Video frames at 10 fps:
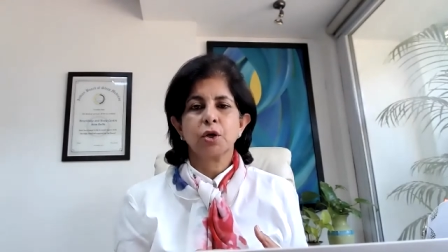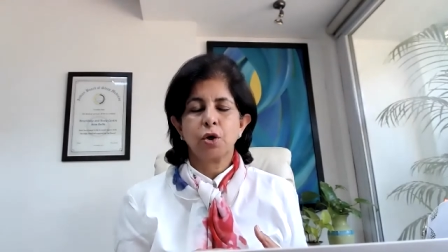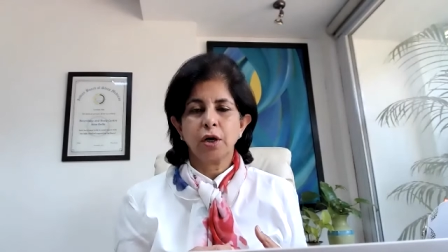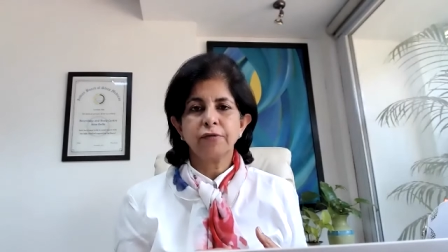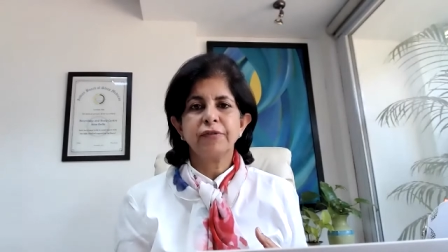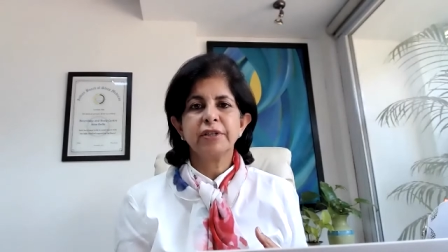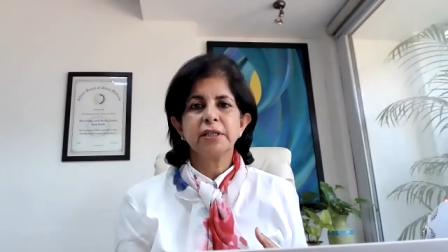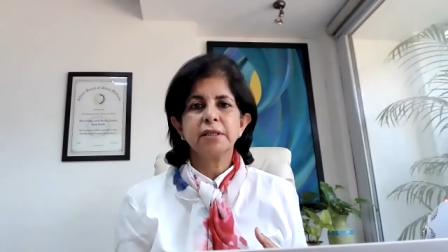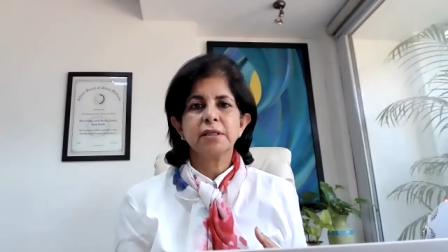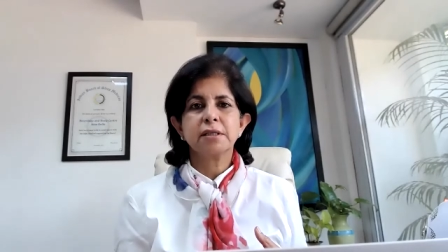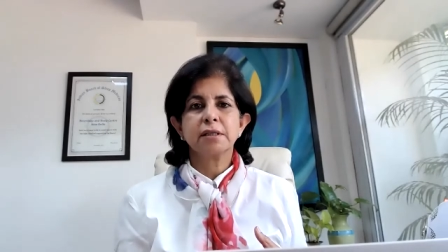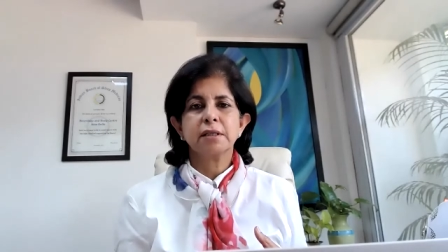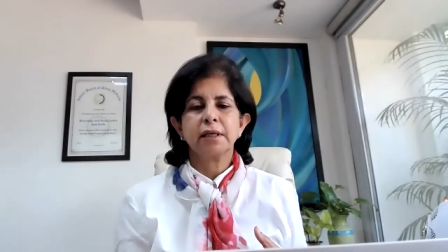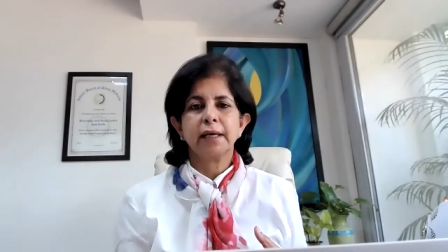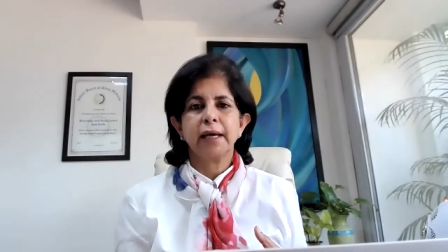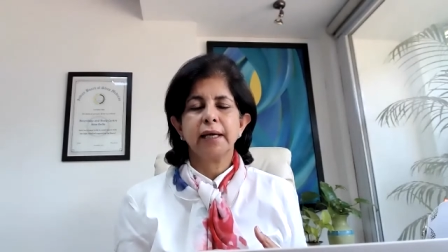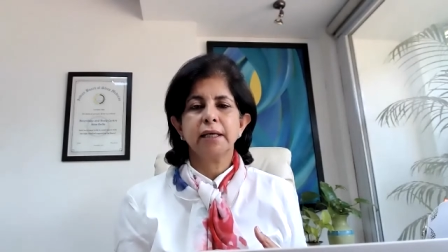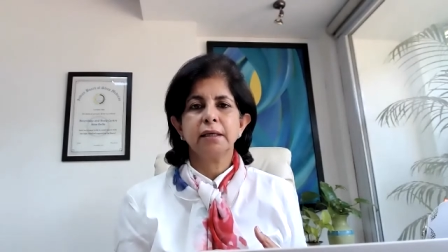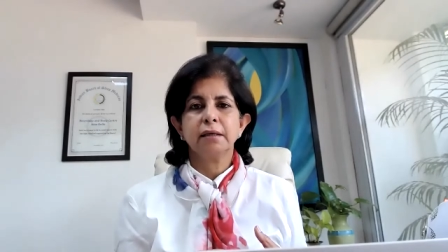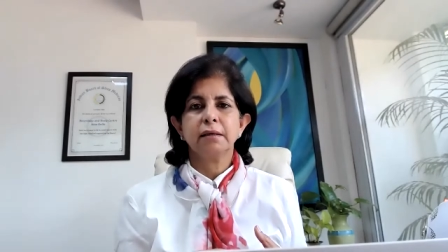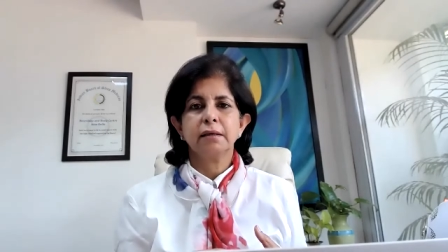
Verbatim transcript: confident in